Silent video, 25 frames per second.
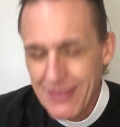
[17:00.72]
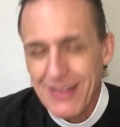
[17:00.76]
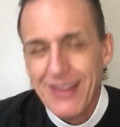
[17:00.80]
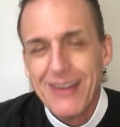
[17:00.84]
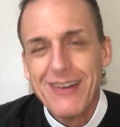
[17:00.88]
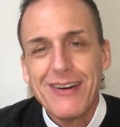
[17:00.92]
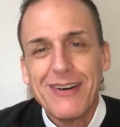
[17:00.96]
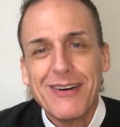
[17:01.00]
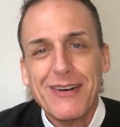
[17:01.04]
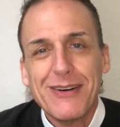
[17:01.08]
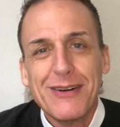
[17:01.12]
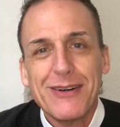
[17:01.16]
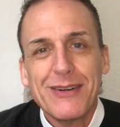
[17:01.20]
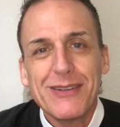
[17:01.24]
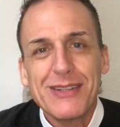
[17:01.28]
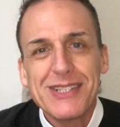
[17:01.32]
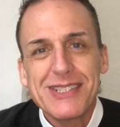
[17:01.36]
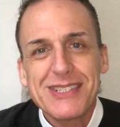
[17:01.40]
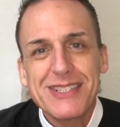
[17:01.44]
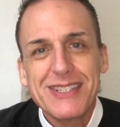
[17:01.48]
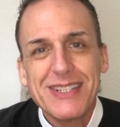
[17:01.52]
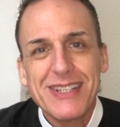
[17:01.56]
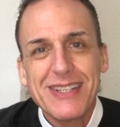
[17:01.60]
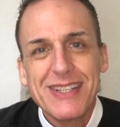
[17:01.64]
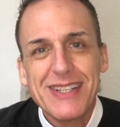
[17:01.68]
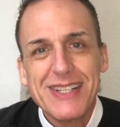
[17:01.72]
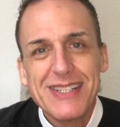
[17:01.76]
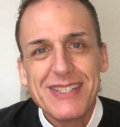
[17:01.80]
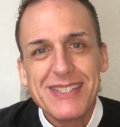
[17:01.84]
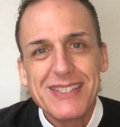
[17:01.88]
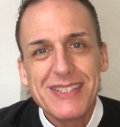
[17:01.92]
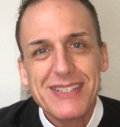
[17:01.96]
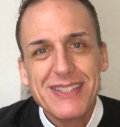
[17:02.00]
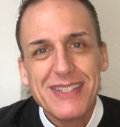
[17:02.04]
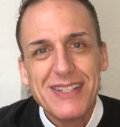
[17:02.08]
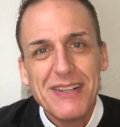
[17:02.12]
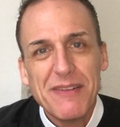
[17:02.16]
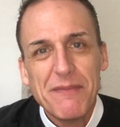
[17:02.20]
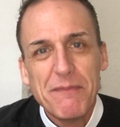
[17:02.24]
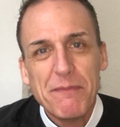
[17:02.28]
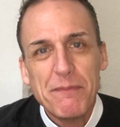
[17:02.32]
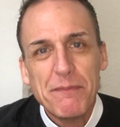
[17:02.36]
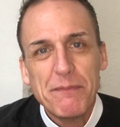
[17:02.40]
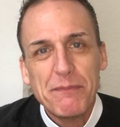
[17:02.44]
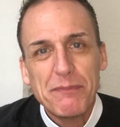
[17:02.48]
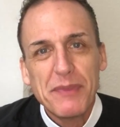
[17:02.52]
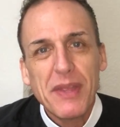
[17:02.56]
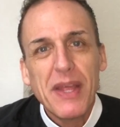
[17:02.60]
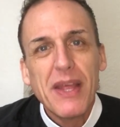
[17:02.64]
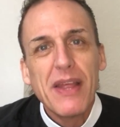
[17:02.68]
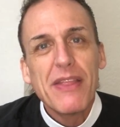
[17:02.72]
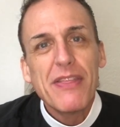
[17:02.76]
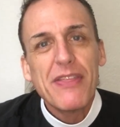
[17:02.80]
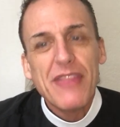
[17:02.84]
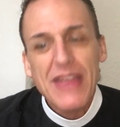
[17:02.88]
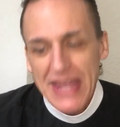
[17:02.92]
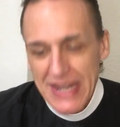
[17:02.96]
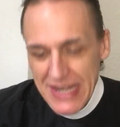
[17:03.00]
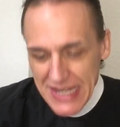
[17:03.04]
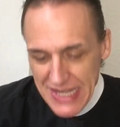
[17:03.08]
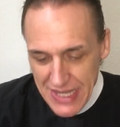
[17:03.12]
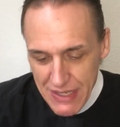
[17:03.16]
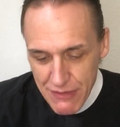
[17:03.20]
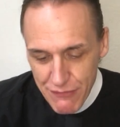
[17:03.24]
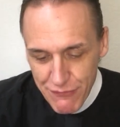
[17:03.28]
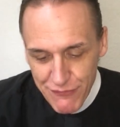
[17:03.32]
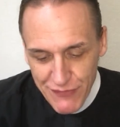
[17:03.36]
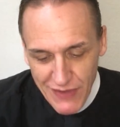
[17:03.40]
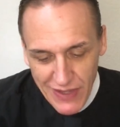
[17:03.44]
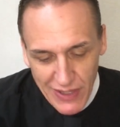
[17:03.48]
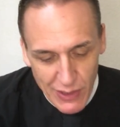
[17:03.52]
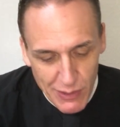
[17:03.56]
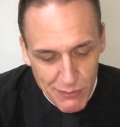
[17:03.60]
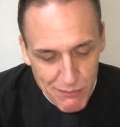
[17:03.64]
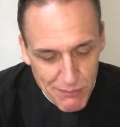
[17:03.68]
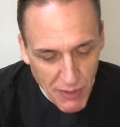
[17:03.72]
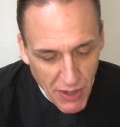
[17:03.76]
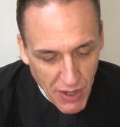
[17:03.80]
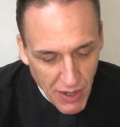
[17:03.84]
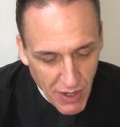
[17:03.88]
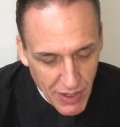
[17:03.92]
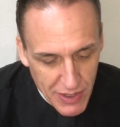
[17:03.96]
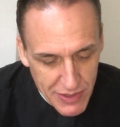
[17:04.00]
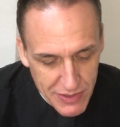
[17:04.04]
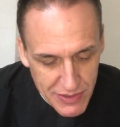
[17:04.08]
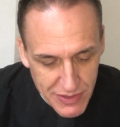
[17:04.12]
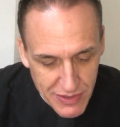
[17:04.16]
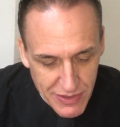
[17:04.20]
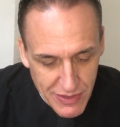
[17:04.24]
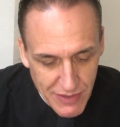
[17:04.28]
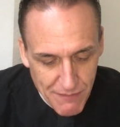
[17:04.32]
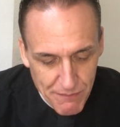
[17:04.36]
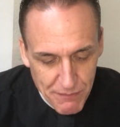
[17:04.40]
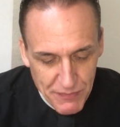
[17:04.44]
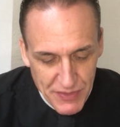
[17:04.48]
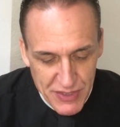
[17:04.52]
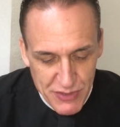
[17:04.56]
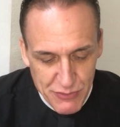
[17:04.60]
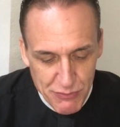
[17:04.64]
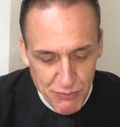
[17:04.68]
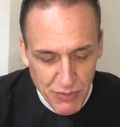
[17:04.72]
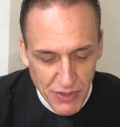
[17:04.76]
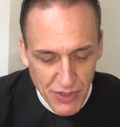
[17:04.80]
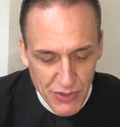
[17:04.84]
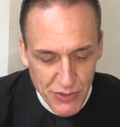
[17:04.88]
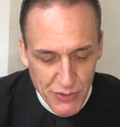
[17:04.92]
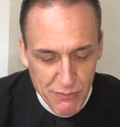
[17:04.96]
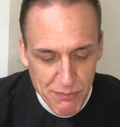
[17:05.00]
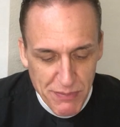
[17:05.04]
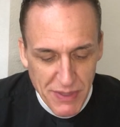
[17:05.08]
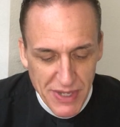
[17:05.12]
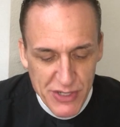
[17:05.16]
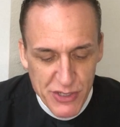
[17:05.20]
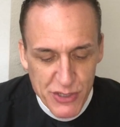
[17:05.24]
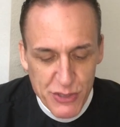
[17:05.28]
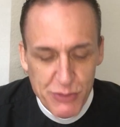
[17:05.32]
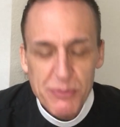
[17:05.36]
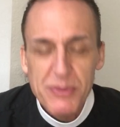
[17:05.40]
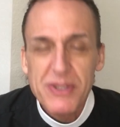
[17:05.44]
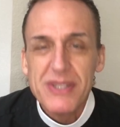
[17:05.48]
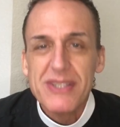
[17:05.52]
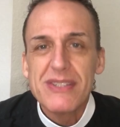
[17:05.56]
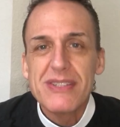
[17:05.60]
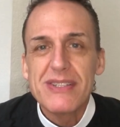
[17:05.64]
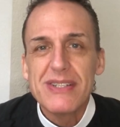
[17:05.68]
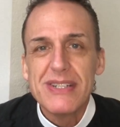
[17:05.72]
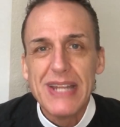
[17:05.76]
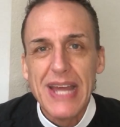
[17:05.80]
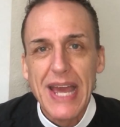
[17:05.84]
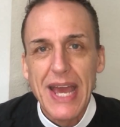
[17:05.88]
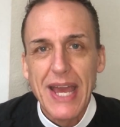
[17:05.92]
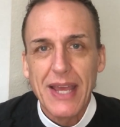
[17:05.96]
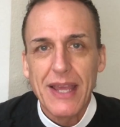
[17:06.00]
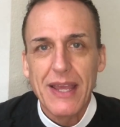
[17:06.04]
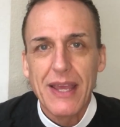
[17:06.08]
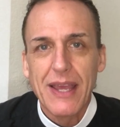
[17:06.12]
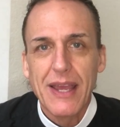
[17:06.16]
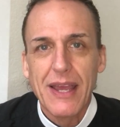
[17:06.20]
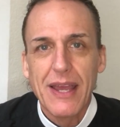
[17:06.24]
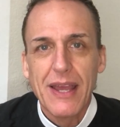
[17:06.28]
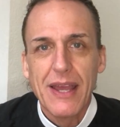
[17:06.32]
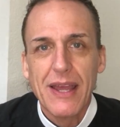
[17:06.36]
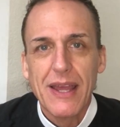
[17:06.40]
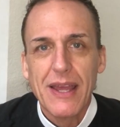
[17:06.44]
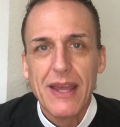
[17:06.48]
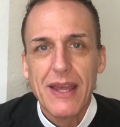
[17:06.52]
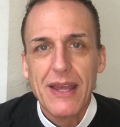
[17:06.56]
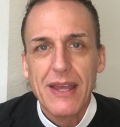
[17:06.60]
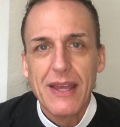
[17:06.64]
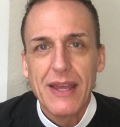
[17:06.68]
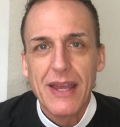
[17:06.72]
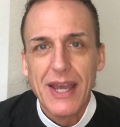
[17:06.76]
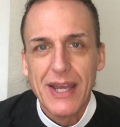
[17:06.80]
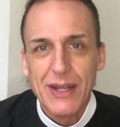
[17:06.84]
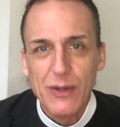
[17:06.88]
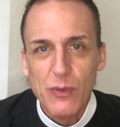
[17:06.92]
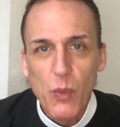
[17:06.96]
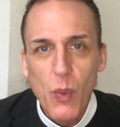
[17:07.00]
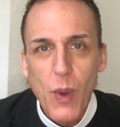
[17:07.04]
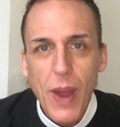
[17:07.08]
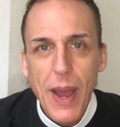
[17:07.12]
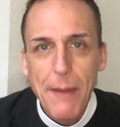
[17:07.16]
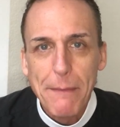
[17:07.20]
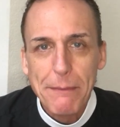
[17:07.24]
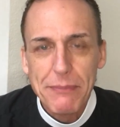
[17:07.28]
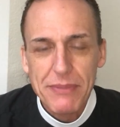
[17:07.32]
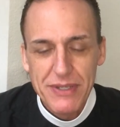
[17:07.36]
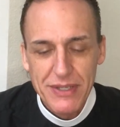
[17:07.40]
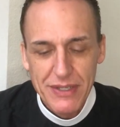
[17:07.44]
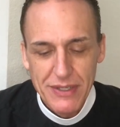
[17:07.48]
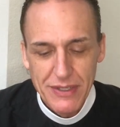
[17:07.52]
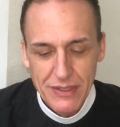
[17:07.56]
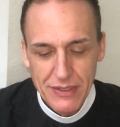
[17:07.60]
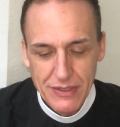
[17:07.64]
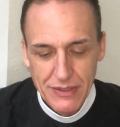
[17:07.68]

Oh, listen to this. Then he fell upon his brother Benjamin's neck and wept,